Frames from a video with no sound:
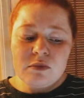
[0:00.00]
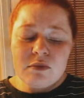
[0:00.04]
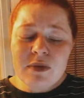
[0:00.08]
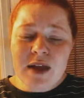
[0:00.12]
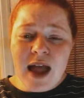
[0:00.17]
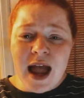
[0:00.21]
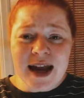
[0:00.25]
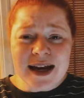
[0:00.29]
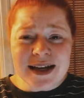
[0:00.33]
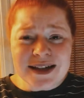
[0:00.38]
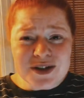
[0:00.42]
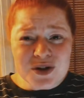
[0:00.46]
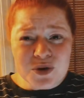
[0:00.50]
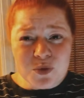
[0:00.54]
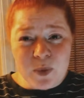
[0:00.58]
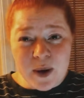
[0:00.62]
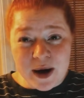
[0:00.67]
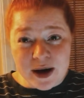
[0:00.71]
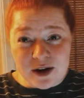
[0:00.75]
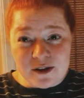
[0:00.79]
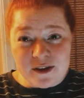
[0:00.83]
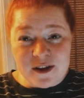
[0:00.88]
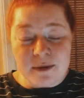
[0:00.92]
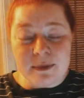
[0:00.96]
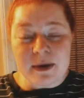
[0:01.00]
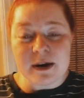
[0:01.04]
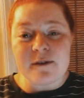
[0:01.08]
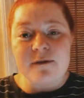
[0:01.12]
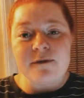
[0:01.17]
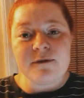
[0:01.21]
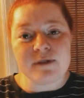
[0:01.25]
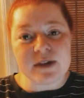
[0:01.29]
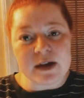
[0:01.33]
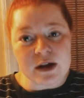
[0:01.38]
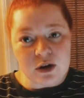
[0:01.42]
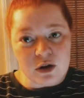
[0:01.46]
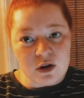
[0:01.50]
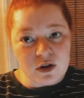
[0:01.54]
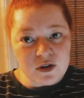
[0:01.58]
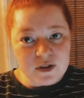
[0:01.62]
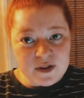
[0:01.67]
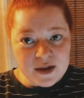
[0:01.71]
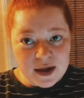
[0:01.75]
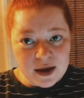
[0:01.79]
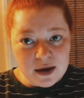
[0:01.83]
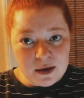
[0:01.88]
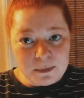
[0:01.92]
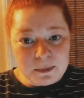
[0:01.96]
I get to wear them and feel
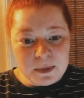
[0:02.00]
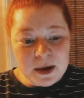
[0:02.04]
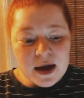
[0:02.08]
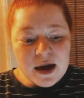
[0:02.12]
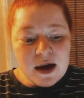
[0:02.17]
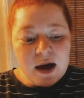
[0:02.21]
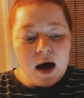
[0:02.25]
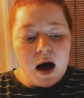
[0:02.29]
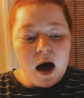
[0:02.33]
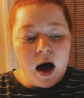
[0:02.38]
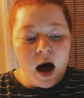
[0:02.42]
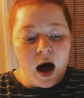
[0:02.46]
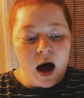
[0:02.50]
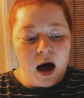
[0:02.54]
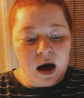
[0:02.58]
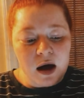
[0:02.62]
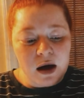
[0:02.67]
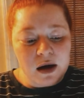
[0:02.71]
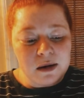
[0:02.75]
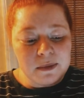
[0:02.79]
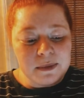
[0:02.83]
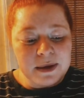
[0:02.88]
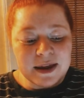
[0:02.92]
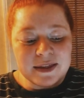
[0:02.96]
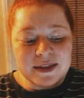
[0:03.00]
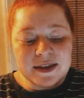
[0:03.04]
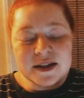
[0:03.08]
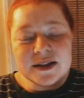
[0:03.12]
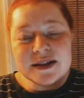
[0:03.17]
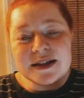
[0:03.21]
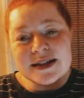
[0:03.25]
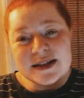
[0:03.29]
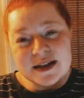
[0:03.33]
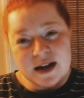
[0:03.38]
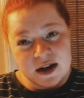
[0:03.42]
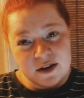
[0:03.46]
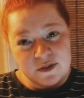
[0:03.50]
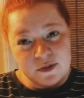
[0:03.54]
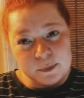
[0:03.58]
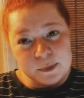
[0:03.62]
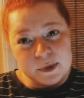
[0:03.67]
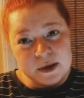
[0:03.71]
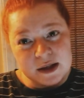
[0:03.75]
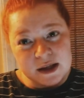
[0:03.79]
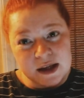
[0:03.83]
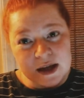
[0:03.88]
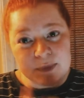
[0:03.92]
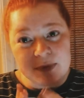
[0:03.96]
them um, and then decide if I'm
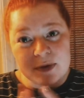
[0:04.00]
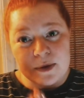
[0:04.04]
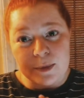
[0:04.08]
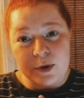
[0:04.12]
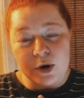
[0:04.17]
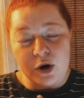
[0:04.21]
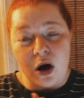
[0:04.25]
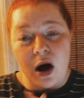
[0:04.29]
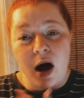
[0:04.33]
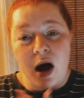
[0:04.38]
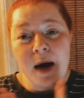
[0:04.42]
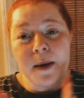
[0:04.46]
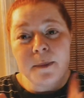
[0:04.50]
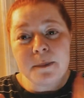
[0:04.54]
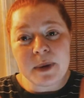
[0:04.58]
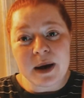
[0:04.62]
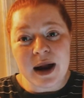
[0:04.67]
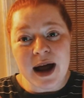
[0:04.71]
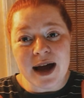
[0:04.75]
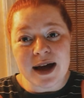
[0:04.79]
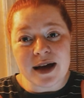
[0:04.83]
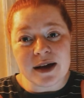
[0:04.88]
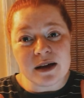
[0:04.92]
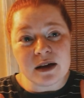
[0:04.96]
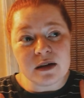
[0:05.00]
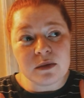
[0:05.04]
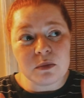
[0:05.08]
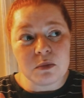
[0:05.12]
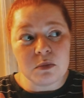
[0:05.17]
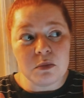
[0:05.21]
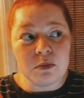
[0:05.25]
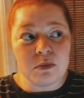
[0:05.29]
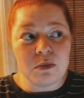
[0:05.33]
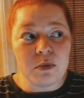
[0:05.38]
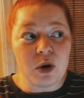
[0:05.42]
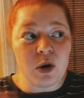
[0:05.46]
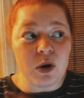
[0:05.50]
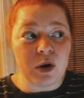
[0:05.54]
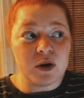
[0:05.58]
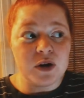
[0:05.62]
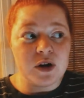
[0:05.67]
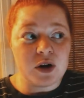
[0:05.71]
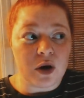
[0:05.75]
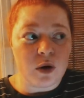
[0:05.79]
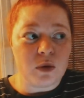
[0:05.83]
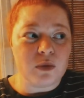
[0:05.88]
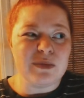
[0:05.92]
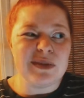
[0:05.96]
gonna keep them or not. But I, you
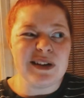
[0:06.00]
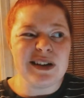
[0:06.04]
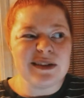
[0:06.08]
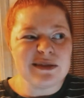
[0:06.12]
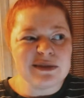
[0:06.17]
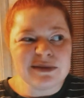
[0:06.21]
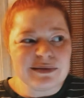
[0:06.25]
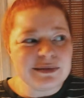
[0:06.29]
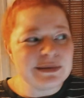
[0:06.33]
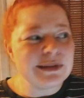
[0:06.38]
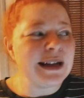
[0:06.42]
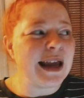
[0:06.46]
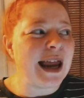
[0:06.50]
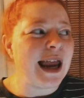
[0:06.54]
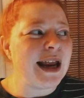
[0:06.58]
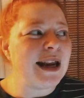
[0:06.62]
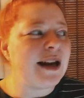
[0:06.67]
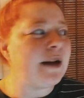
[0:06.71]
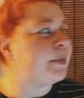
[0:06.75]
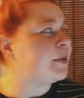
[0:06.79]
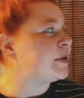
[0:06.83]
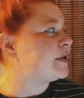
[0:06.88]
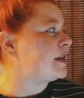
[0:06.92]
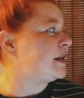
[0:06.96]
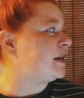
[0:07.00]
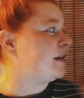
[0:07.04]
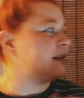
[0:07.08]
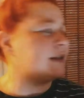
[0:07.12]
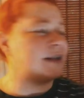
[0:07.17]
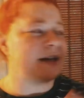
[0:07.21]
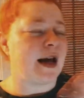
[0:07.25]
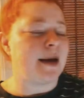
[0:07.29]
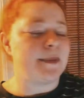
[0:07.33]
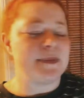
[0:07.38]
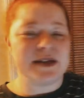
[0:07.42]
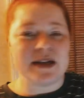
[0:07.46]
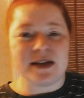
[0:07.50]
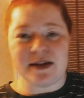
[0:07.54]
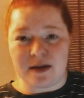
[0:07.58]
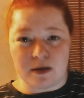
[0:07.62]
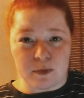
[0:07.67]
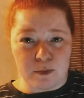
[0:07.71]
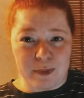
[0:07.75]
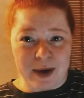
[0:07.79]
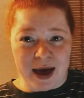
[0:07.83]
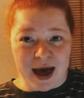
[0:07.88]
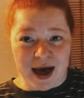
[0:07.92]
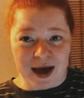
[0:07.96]
know, 80% of the time send them
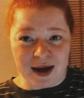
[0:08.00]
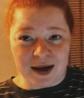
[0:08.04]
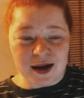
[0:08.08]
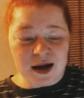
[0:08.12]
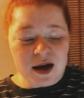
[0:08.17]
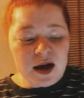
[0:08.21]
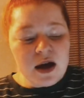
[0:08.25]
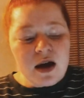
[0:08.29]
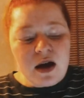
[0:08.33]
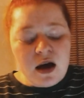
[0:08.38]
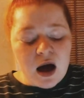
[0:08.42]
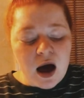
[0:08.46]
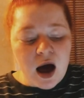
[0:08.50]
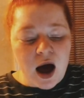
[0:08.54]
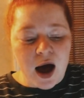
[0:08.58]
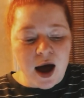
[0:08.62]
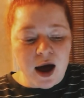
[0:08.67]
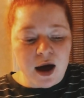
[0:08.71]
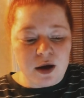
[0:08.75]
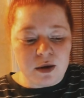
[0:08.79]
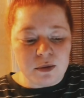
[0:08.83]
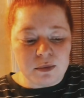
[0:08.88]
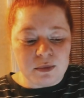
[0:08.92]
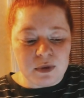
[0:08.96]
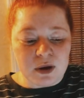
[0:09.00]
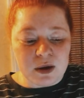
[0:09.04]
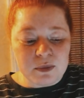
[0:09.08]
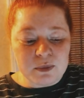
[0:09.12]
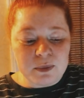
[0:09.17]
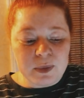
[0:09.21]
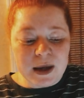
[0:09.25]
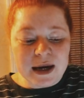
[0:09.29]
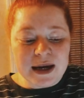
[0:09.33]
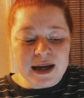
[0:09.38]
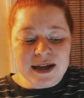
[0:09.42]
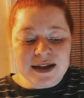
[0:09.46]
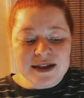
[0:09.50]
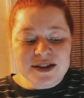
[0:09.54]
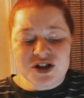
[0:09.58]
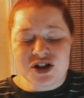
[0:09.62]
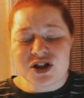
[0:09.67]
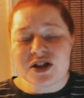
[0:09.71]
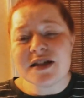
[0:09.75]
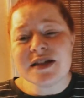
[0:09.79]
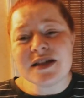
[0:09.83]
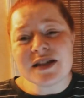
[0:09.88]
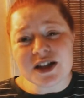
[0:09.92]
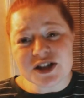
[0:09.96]
back. Um, but it's
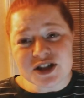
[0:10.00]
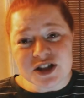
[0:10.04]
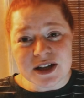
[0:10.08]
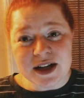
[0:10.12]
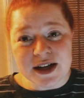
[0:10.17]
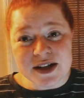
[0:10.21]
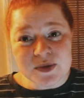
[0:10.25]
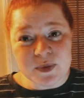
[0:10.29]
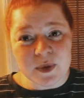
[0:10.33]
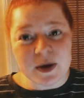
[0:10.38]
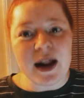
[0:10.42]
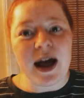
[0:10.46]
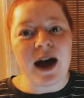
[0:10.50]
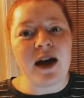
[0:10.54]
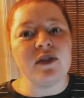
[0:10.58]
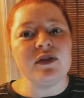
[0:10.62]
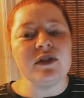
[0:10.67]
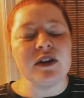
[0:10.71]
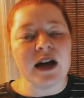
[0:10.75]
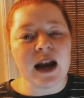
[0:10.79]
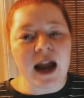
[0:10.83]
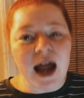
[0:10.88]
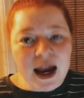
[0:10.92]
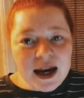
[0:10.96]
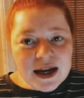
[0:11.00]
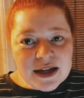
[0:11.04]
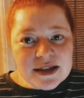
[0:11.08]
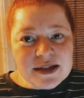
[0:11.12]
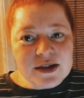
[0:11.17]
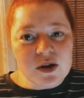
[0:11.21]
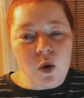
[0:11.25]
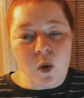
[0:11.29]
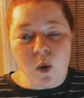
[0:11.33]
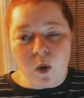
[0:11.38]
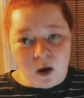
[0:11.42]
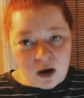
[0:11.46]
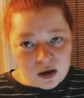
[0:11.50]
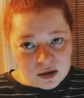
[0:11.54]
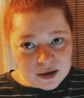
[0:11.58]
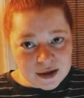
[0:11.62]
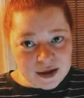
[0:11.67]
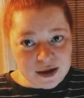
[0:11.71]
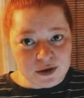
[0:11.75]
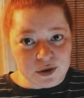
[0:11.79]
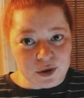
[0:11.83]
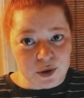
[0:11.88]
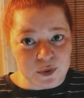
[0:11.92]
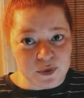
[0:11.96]
just such a nice way to have nice quality
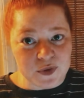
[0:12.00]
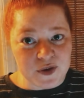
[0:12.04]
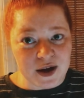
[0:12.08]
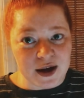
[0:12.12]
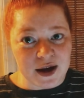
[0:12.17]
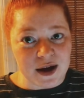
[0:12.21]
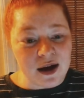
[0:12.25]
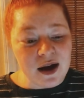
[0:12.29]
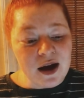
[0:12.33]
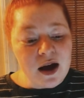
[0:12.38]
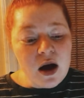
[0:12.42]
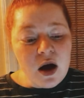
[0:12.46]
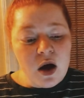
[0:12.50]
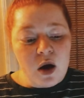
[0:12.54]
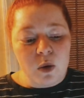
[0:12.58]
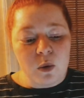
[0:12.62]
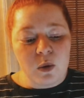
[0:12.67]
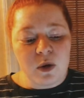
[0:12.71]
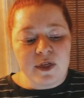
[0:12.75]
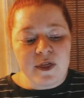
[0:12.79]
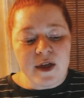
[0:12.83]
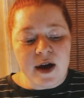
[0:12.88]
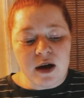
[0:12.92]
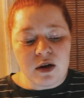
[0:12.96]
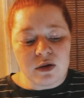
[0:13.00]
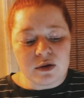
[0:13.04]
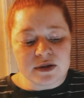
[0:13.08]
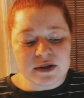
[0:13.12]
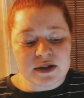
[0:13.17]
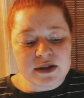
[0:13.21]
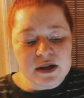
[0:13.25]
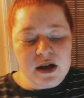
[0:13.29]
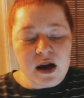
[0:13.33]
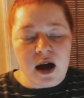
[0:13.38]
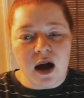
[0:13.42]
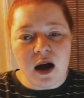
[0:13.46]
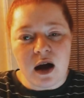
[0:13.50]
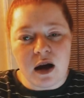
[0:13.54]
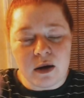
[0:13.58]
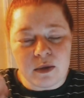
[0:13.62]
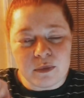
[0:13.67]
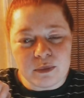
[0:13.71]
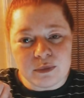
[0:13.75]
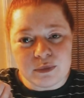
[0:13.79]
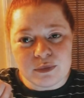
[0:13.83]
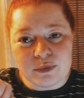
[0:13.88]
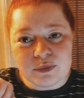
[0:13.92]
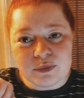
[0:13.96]
clothing without, um,